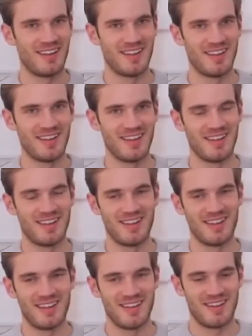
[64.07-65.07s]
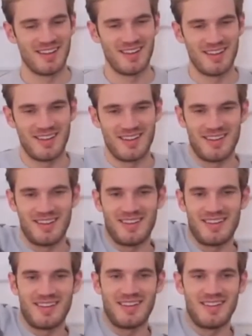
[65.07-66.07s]

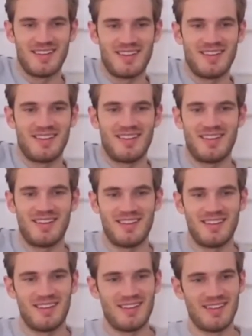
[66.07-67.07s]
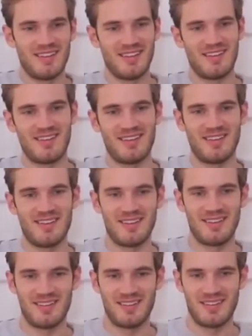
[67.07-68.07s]

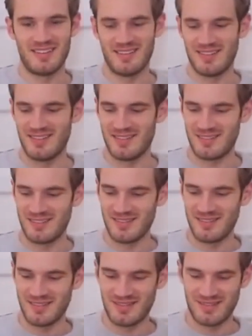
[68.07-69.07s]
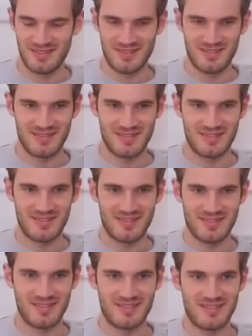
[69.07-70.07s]

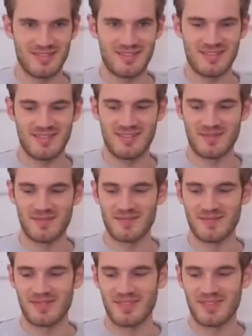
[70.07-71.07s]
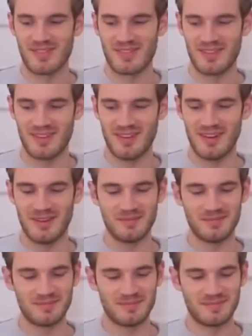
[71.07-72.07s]
This person isn't speaking.